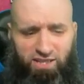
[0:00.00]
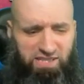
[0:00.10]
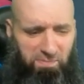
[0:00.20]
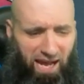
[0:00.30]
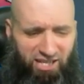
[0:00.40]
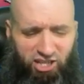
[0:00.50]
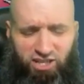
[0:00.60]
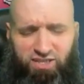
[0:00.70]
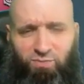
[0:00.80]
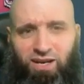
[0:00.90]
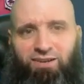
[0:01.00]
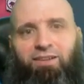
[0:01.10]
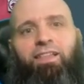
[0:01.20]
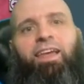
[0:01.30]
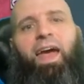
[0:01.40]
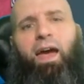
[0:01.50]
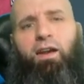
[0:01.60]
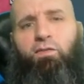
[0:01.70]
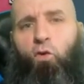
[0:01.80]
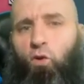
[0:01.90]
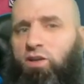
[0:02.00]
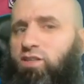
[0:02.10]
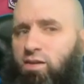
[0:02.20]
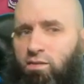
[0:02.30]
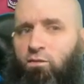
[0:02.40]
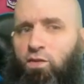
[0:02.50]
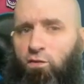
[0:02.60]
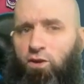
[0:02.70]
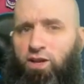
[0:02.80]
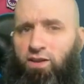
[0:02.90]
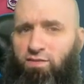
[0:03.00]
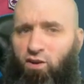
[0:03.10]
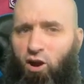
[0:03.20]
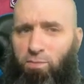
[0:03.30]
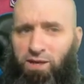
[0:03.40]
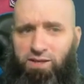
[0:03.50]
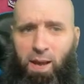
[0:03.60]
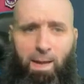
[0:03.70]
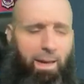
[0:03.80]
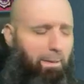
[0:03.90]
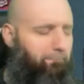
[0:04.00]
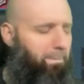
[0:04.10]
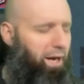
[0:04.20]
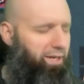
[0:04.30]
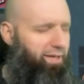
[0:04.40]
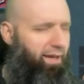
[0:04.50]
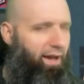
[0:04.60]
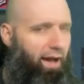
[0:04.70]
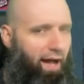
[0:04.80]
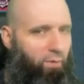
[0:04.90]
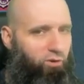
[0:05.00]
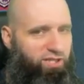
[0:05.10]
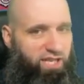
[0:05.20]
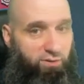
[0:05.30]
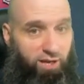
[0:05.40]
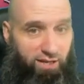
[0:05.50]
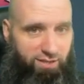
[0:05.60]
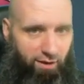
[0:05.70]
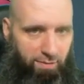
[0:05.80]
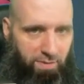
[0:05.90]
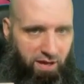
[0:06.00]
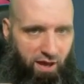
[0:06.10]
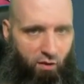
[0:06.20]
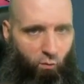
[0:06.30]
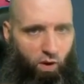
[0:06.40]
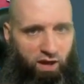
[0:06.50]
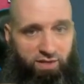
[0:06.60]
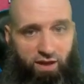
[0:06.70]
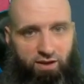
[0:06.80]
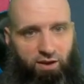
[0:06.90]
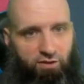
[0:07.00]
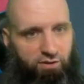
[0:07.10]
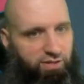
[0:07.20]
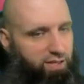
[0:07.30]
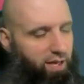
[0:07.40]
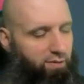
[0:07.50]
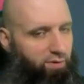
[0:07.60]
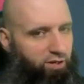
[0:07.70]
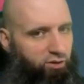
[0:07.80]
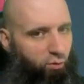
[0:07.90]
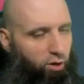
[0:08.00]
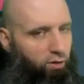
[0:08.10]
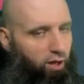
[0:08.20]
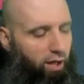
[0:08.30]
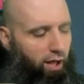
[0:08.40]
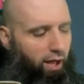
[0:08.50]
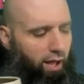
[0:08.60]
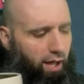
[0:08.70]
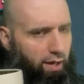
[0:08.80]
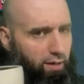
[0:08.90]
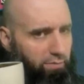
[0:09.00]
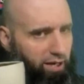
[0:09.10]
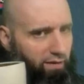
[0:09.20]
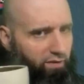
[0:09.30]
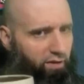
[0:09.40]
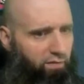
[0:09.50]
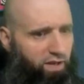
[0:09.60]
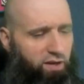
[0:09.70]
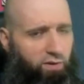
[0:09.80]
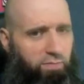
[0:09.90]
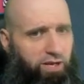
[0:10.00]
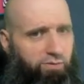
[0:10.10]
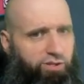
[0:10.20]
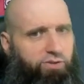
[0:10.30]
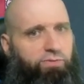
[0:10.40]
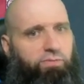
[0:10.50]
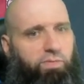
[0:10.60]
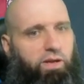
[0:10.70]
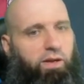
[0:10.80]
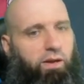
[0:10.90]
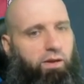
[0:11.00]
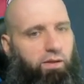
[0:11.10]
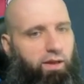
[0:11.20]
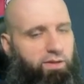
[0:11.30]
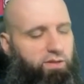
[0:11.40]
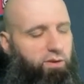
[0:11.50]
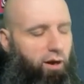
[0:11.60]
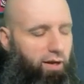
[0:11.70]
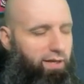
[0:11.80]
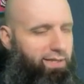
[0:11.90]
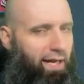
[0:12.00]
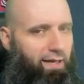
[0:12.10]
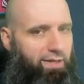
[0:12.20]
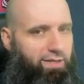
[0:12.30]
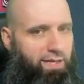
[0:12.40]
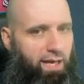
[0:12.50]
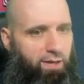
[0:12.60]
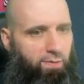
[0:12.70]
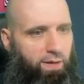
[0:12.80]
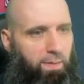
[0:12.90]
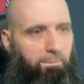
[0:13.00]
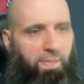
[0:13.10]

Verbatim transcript: Smash it as well. And of course, feel free to leave a comment. But I will see you next time with another C K three tutorial, and I might have another video coming out soon that's not exactly C K three.